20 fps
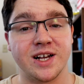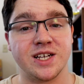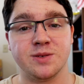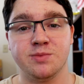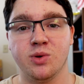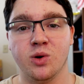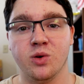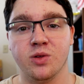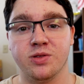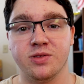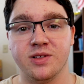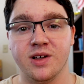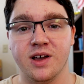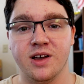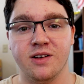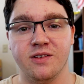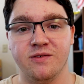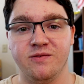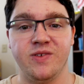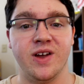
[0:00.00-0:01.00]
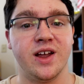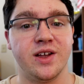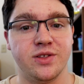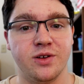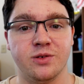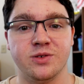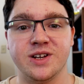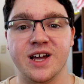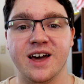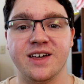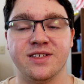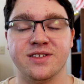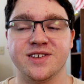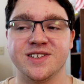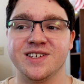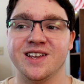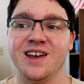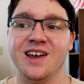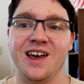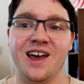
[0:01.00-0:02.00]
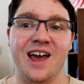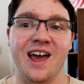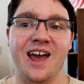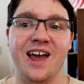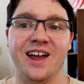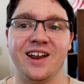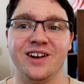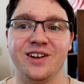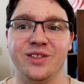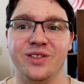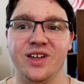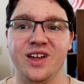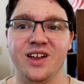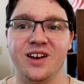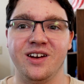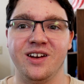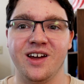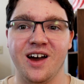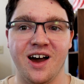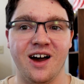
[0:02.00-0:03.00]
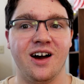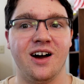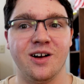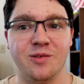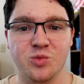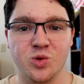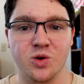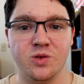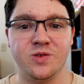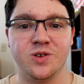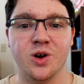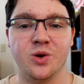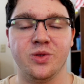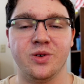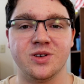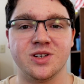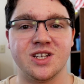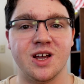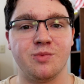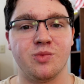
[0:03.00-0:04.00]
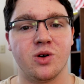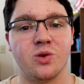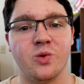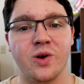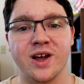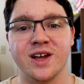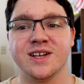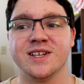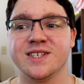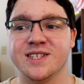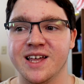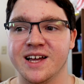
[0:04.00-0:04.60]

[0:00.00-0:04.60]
both fake their deaths and then go their separate ways.